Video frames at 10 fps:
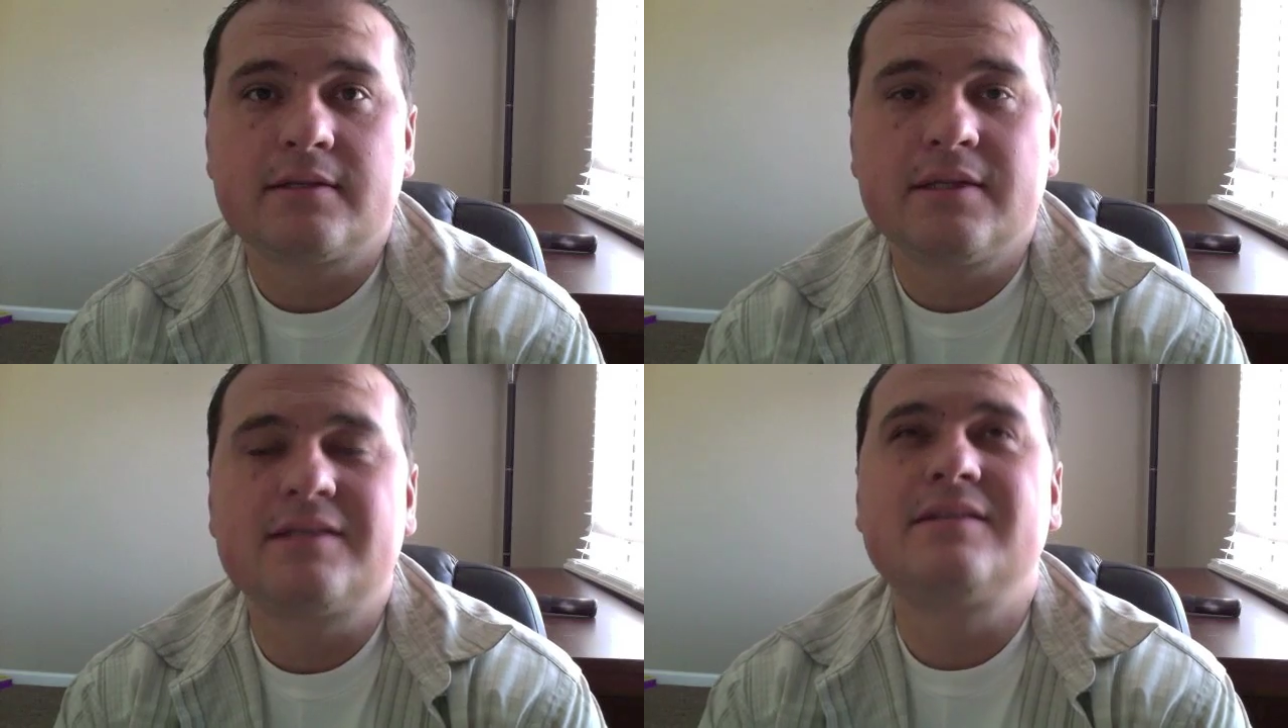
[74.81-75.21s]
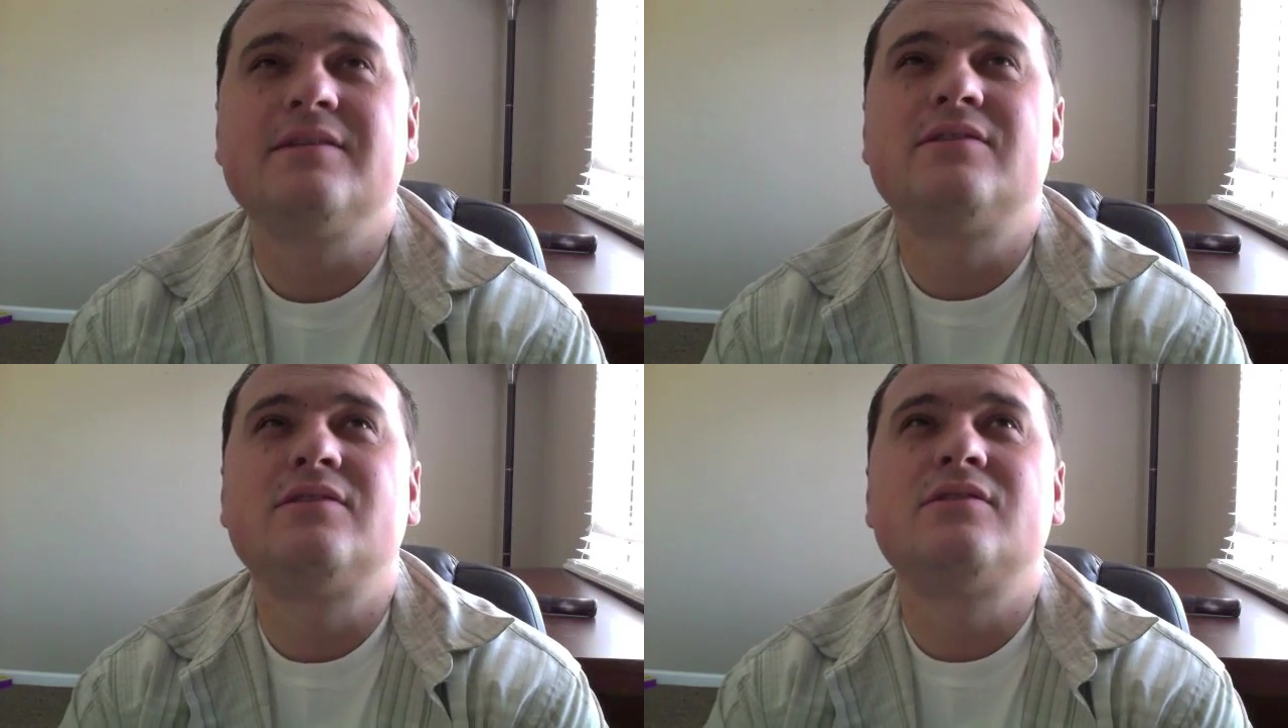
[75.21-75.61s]
This
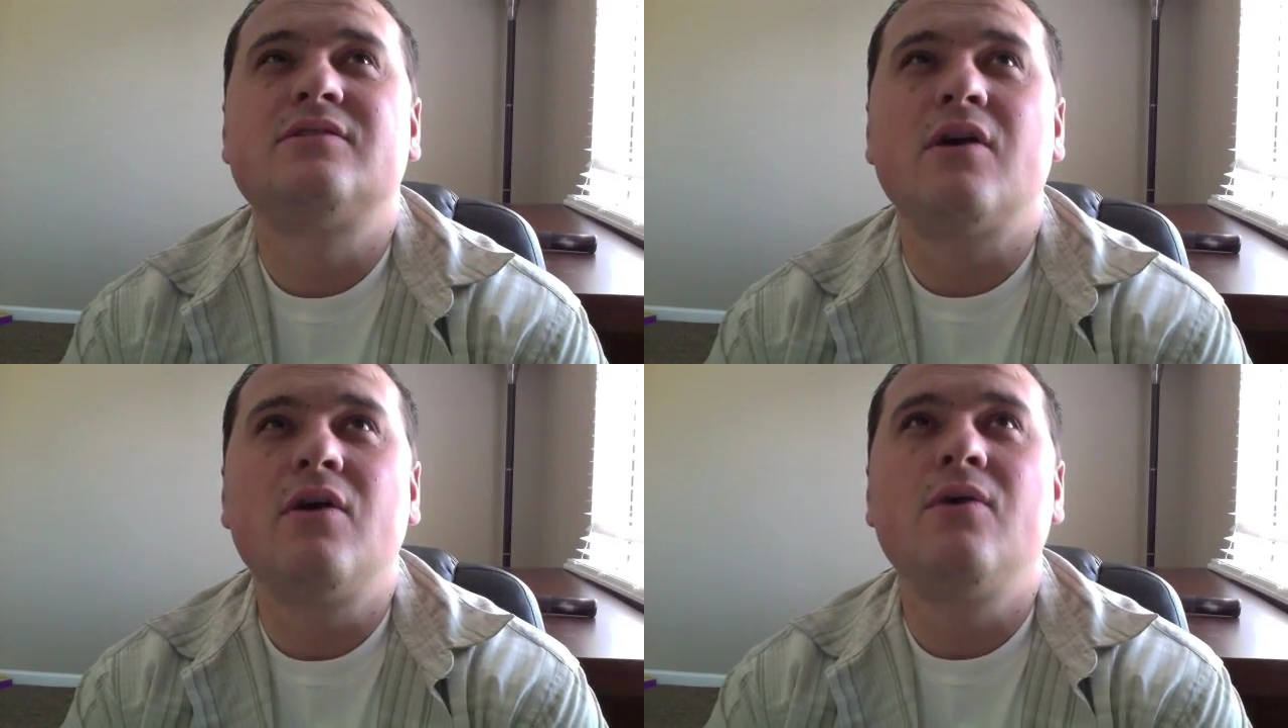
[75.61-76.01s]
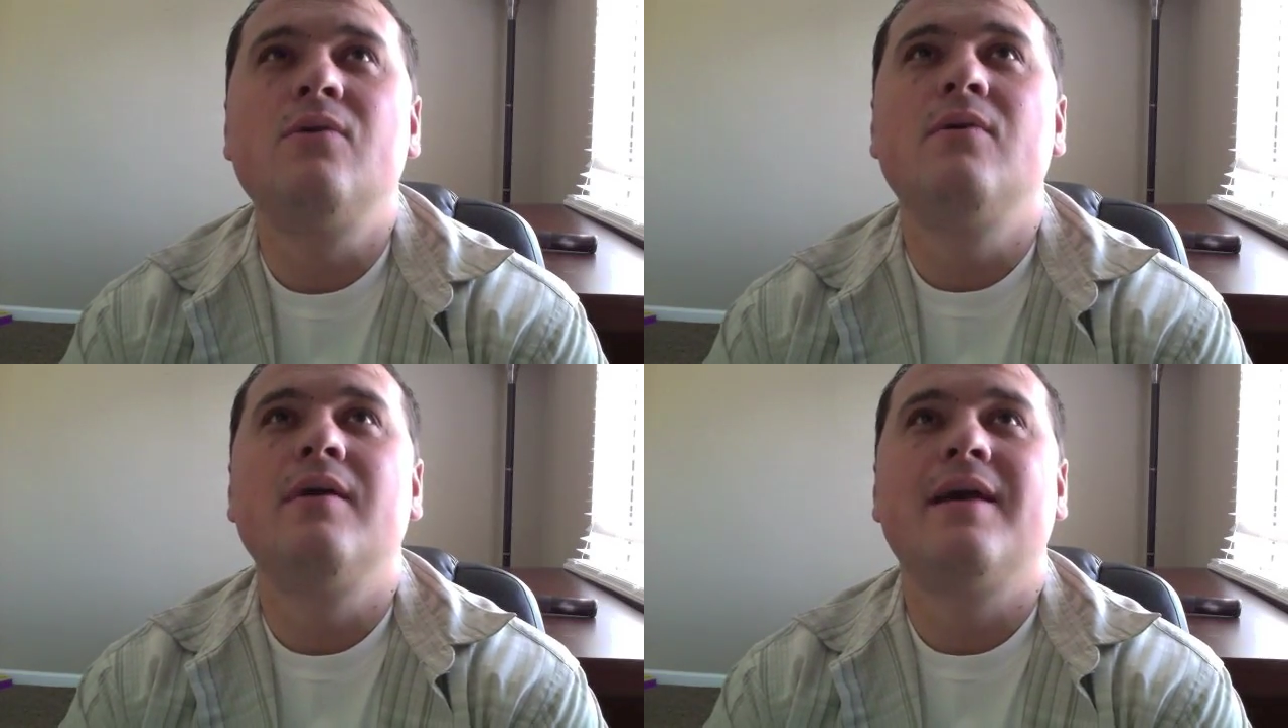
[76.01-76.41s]
is
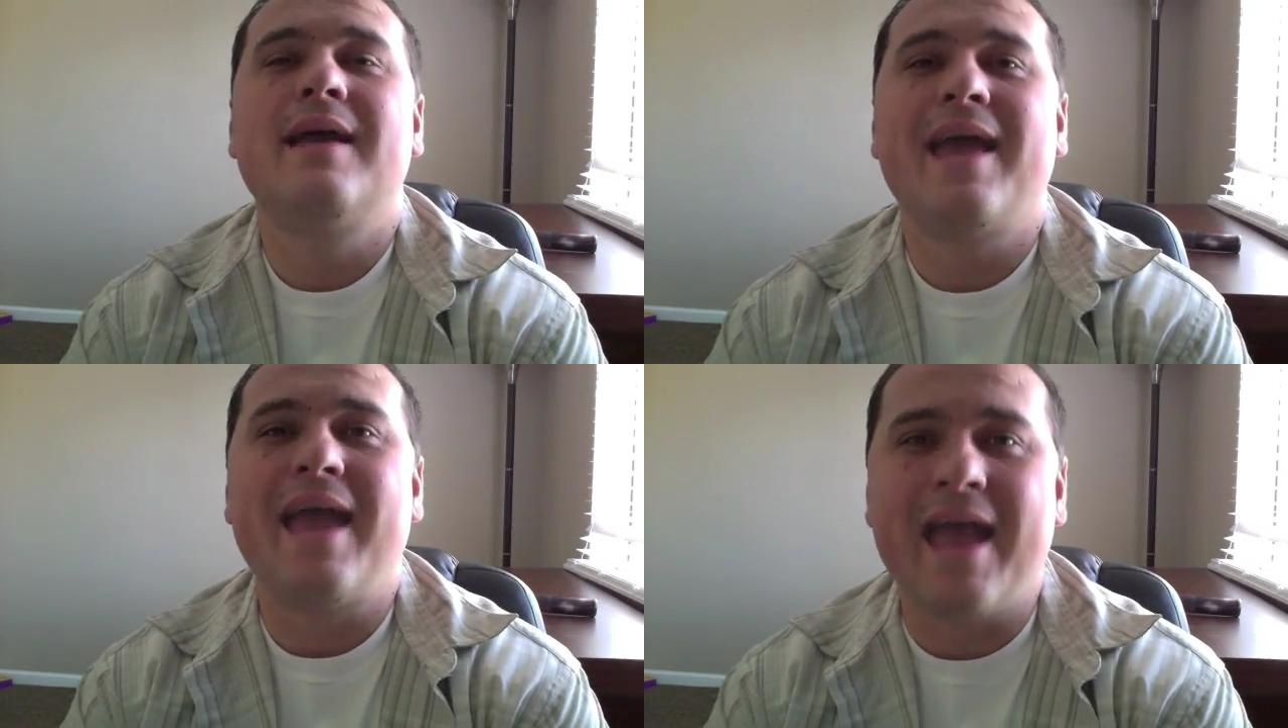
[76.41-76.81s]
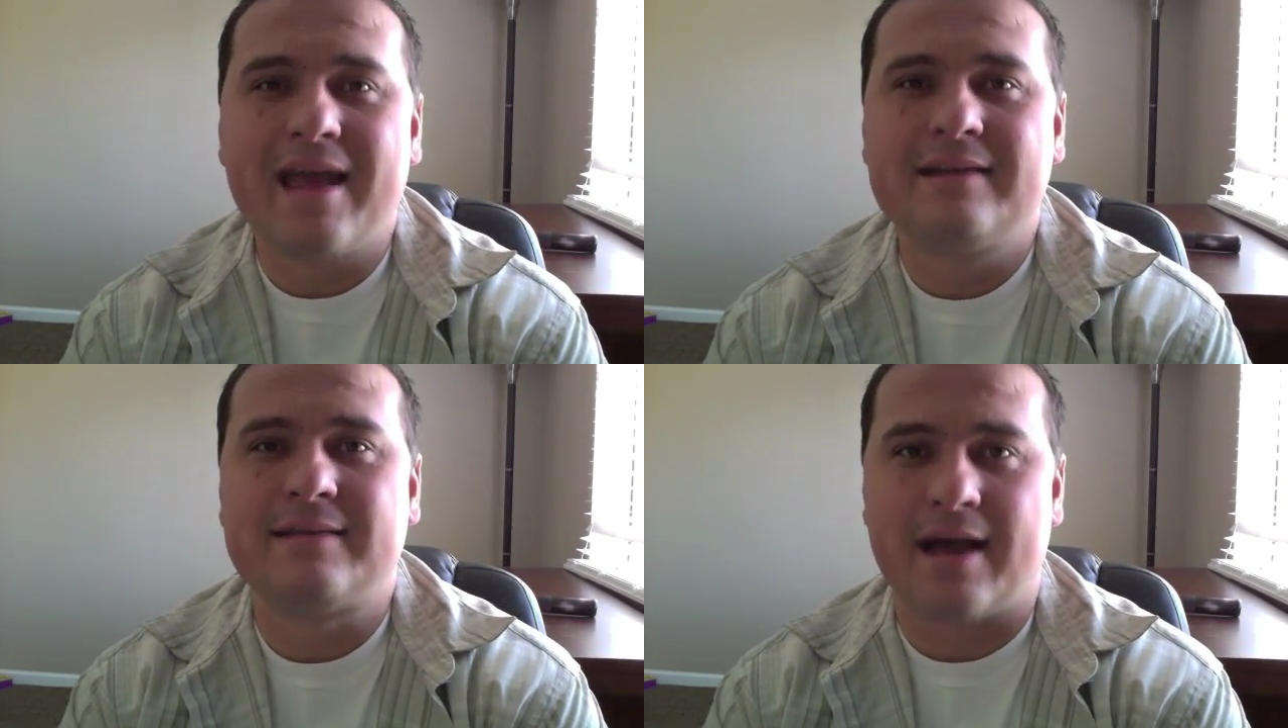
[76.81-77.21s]
so
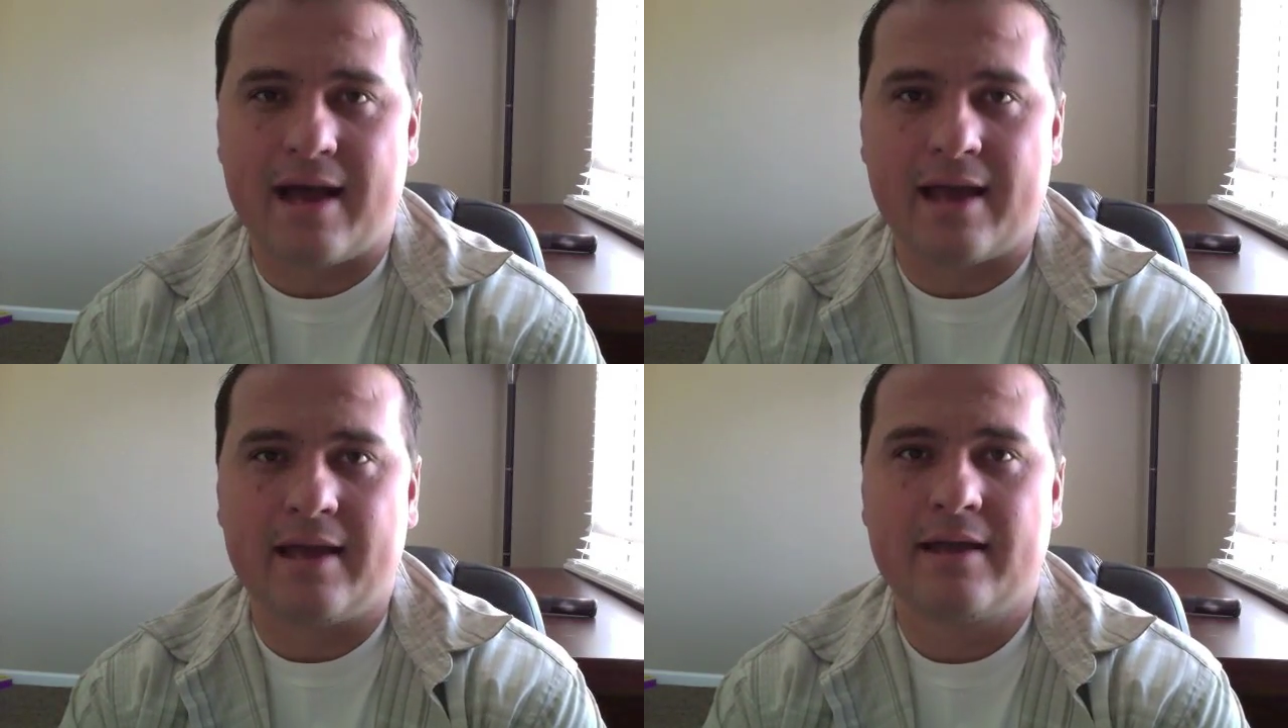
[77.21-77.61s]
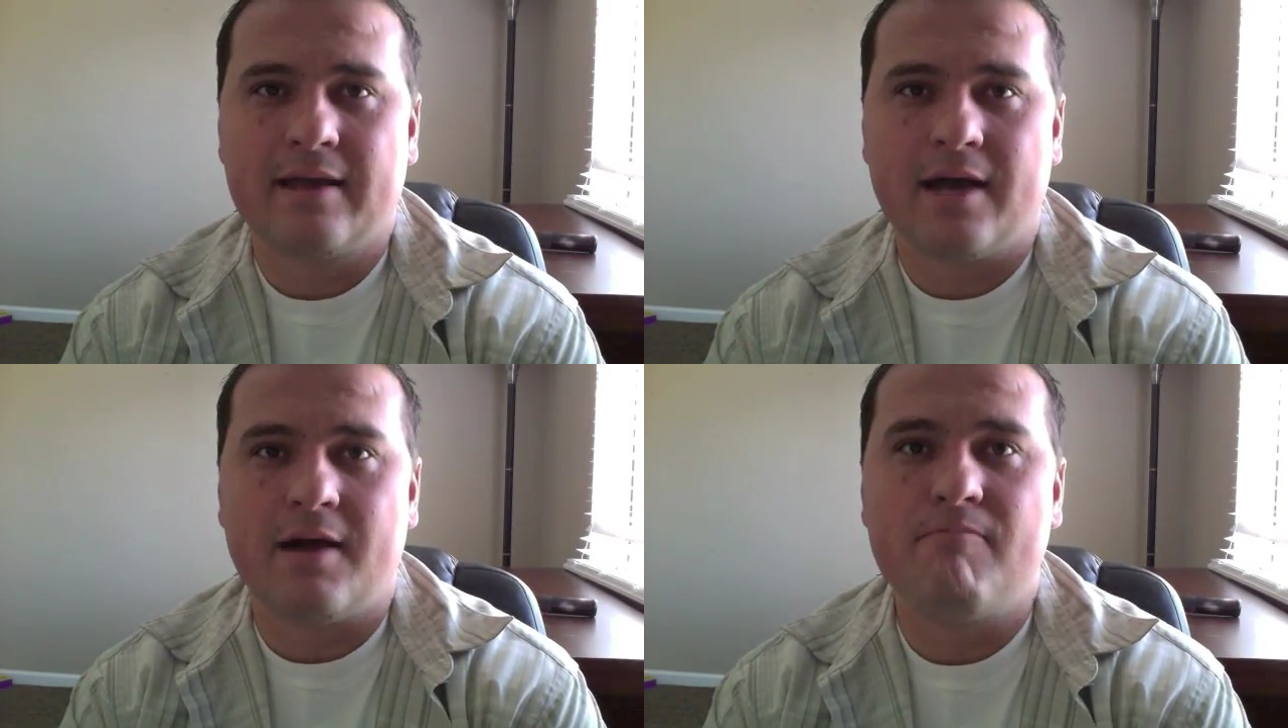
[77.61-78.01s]

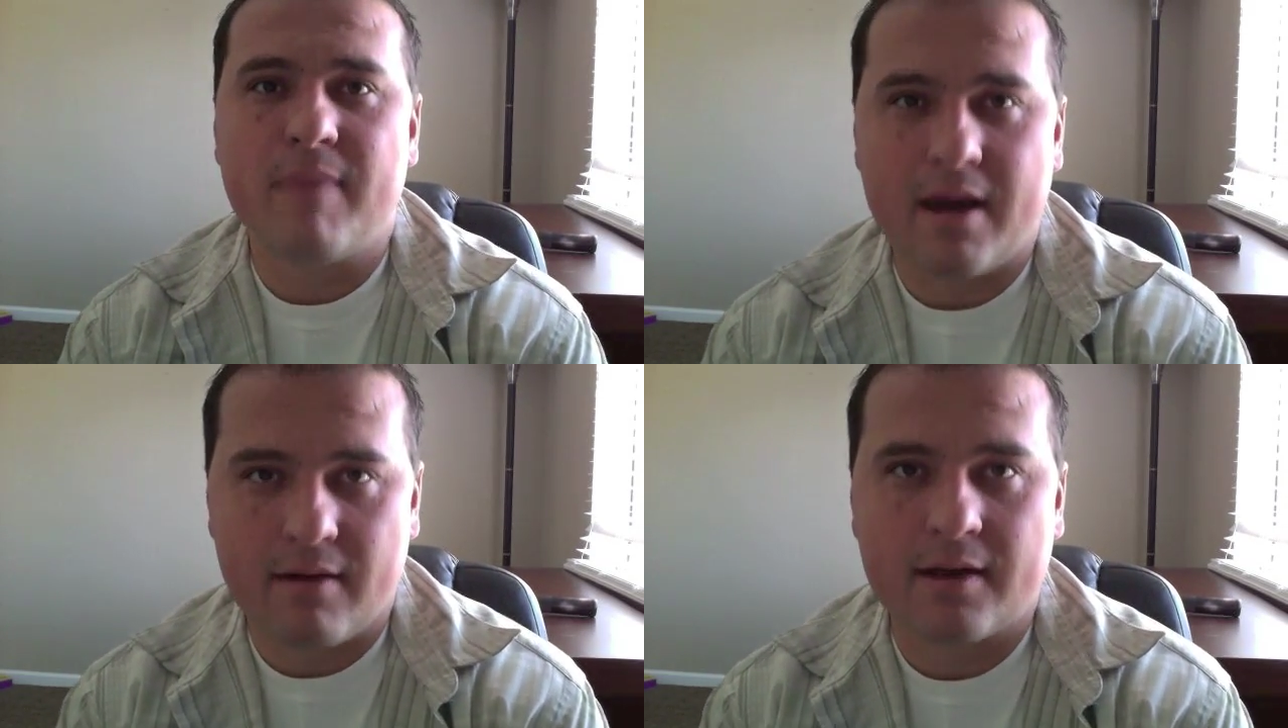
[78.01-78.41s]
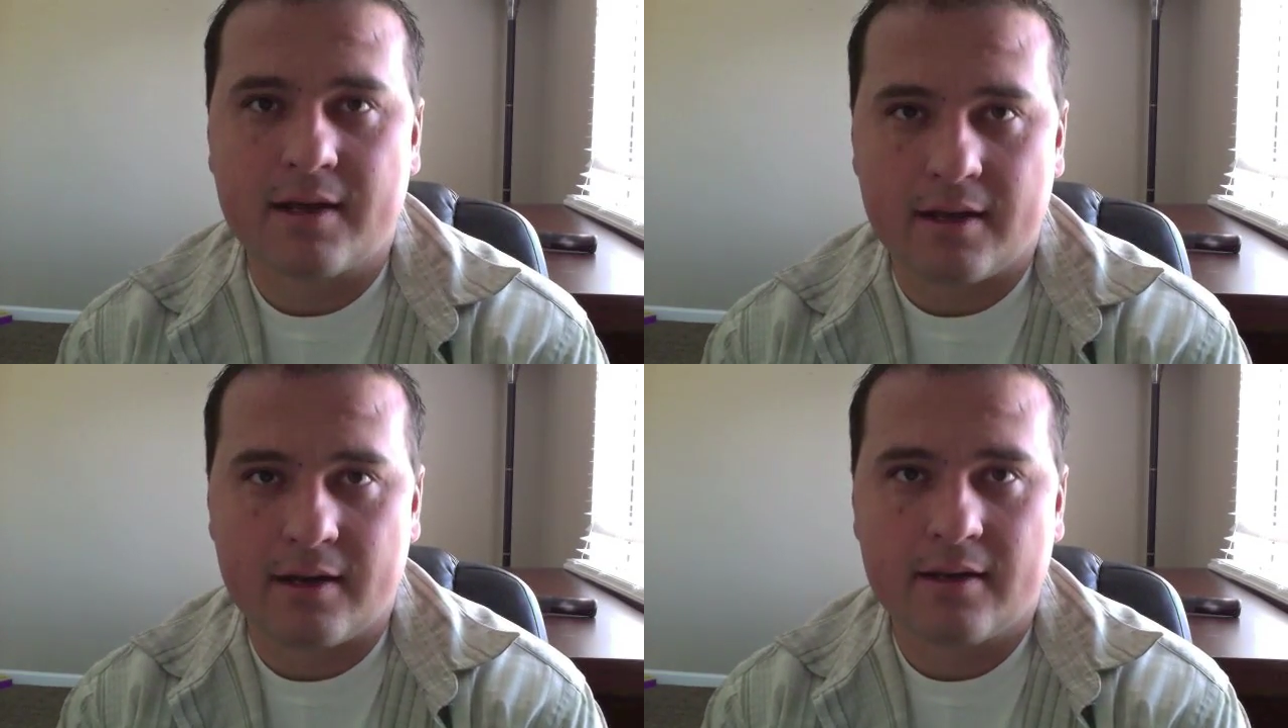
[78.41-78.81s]

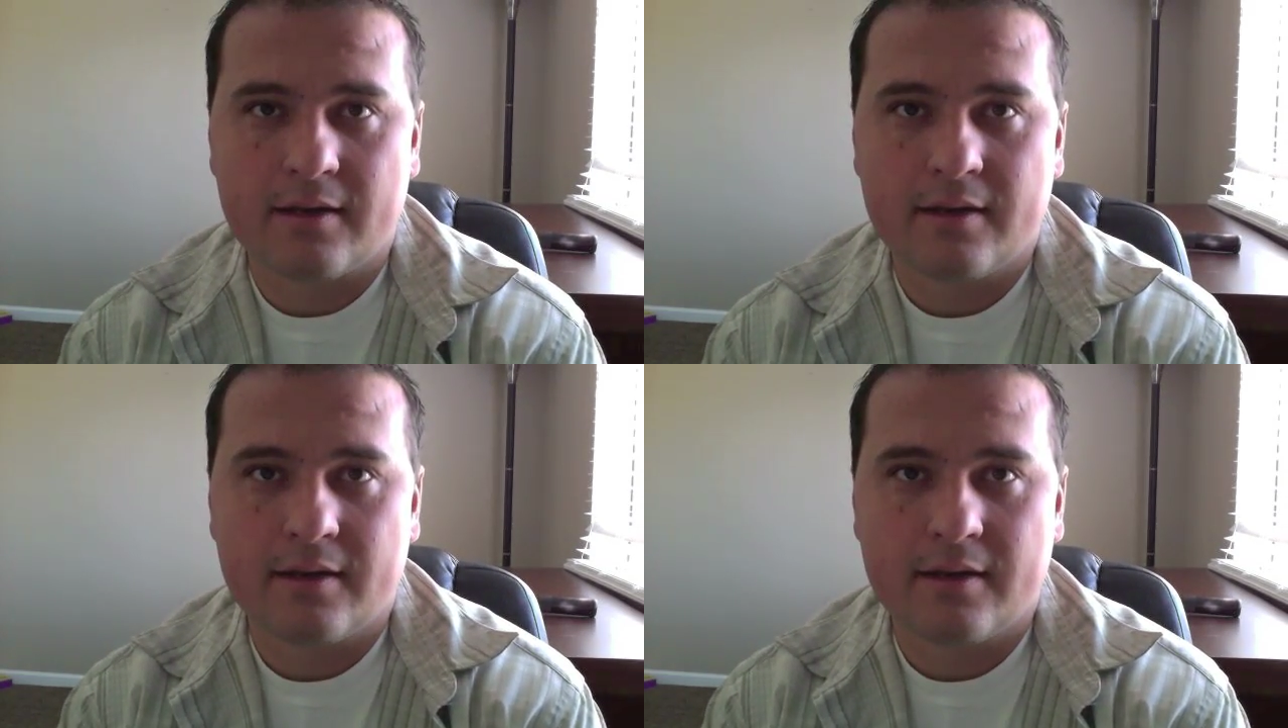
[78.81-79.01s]
anti-American.